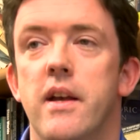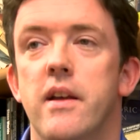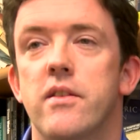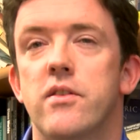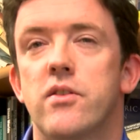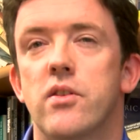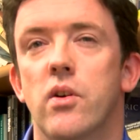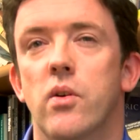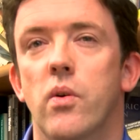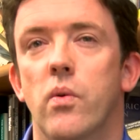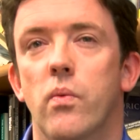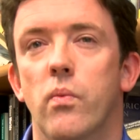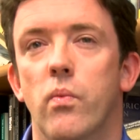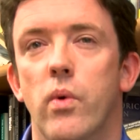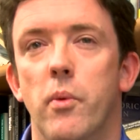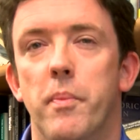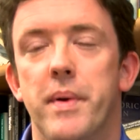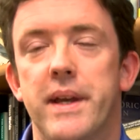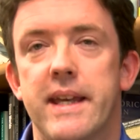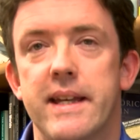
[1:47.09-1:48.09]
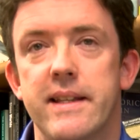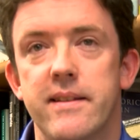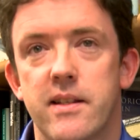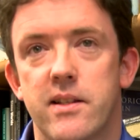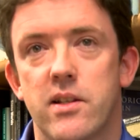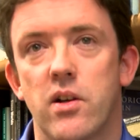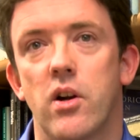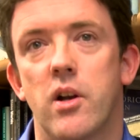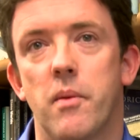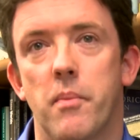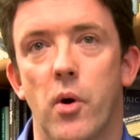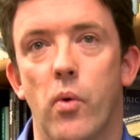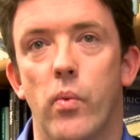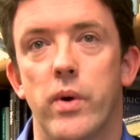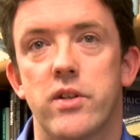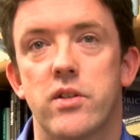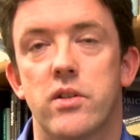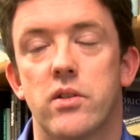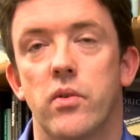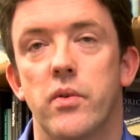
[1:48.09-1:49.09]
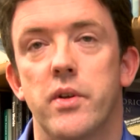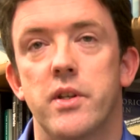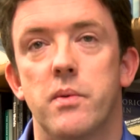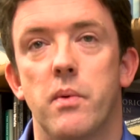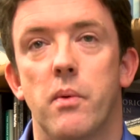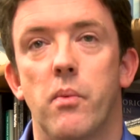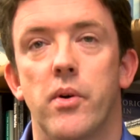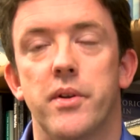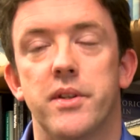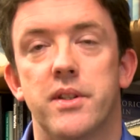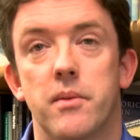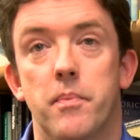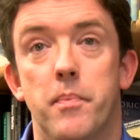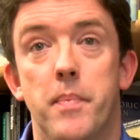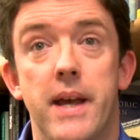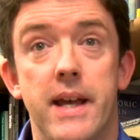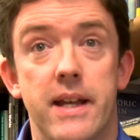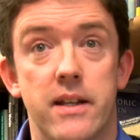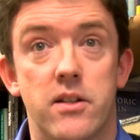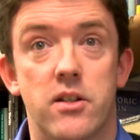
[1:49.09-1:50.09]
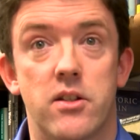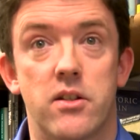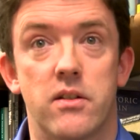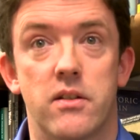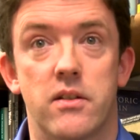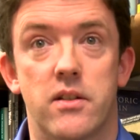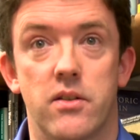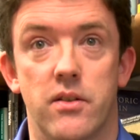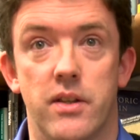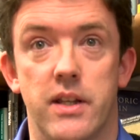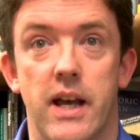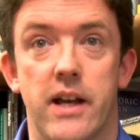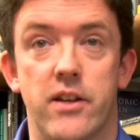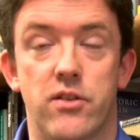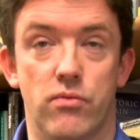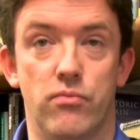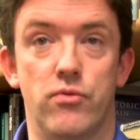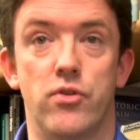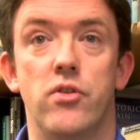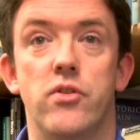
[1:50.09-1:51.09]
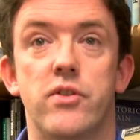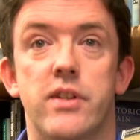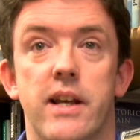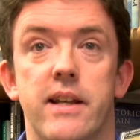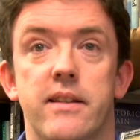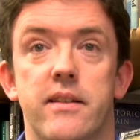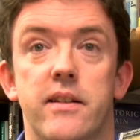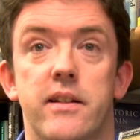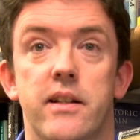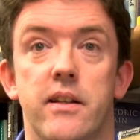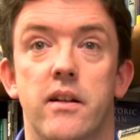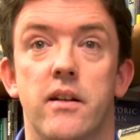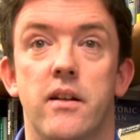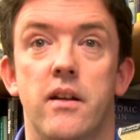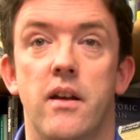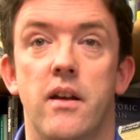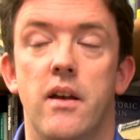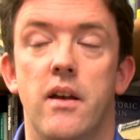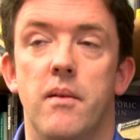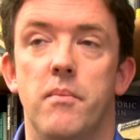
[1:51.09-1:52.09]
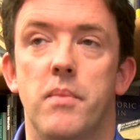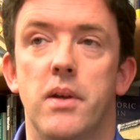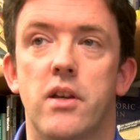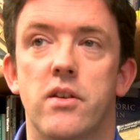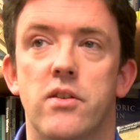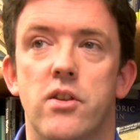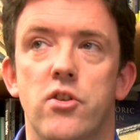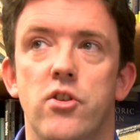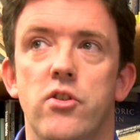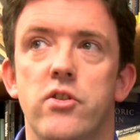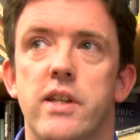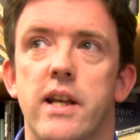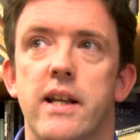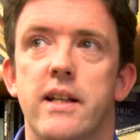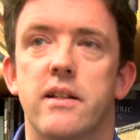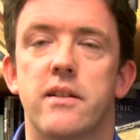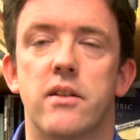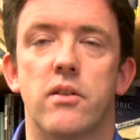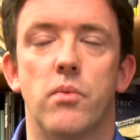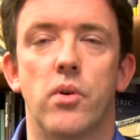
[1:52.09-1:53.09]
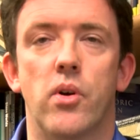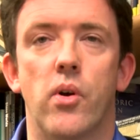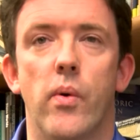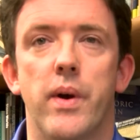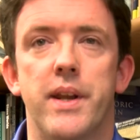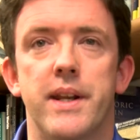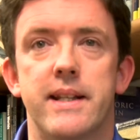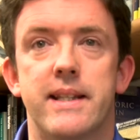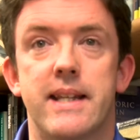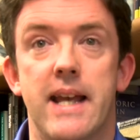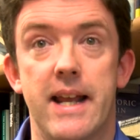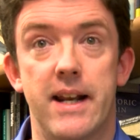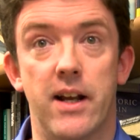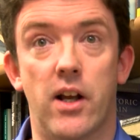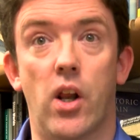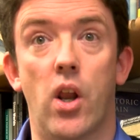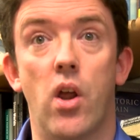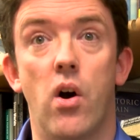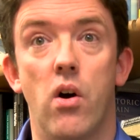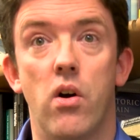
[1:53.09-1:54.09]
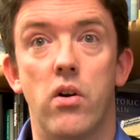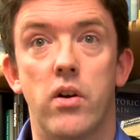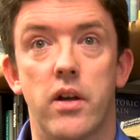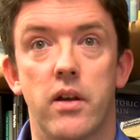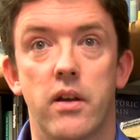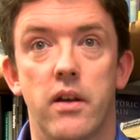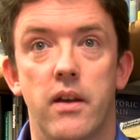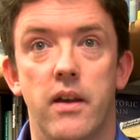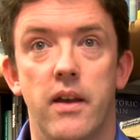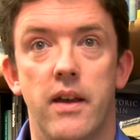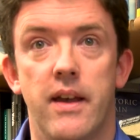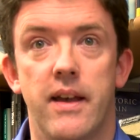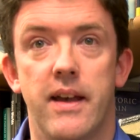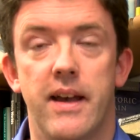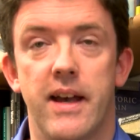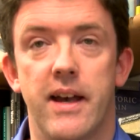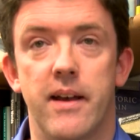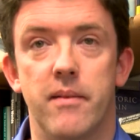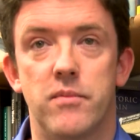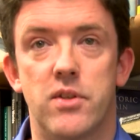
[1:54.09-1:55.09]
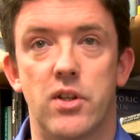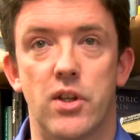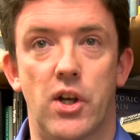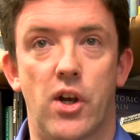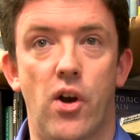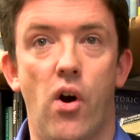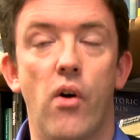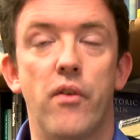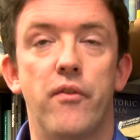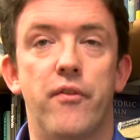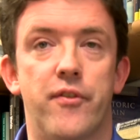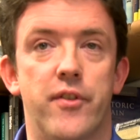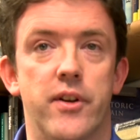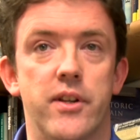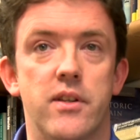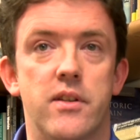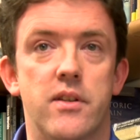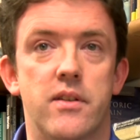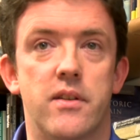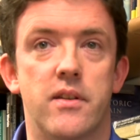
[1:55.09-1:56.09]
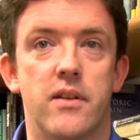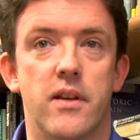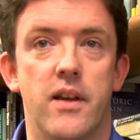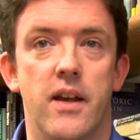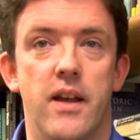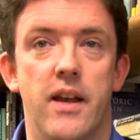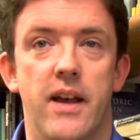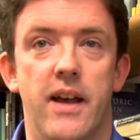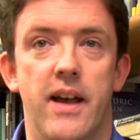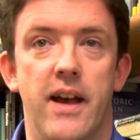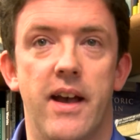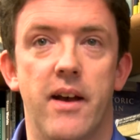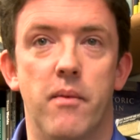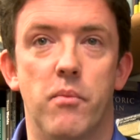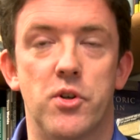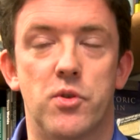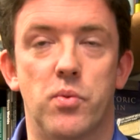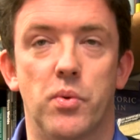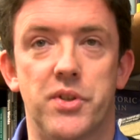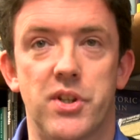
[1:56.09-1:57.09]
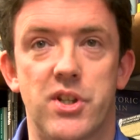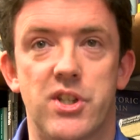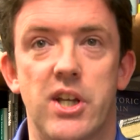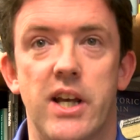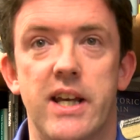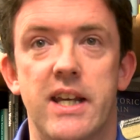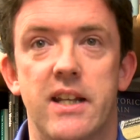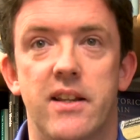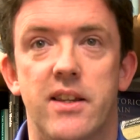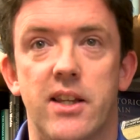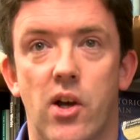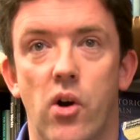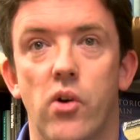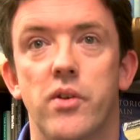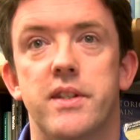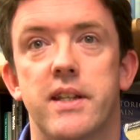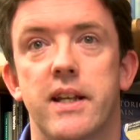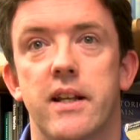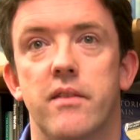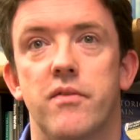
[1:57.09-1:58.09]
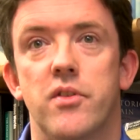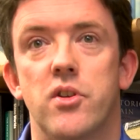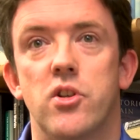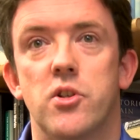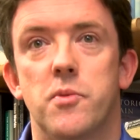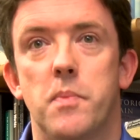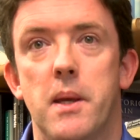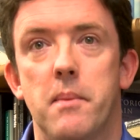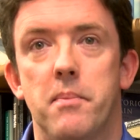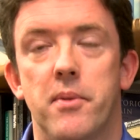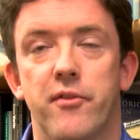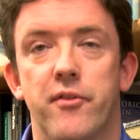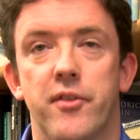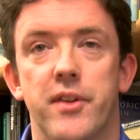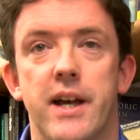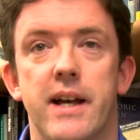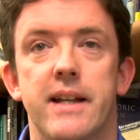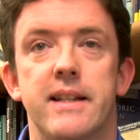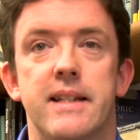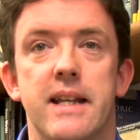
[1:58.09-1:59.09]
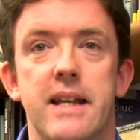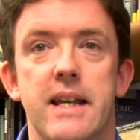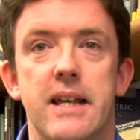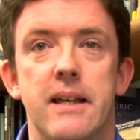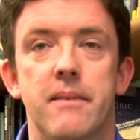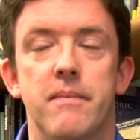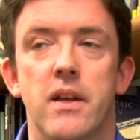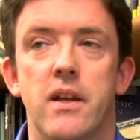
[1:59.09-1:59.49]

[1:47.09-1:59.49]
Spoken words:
So we'll begin to talk about which stories we want to pitch to the actual news editor, because the news editor will go in at 10 o'clock to the conference, which will decide the content of the newspaper for that day.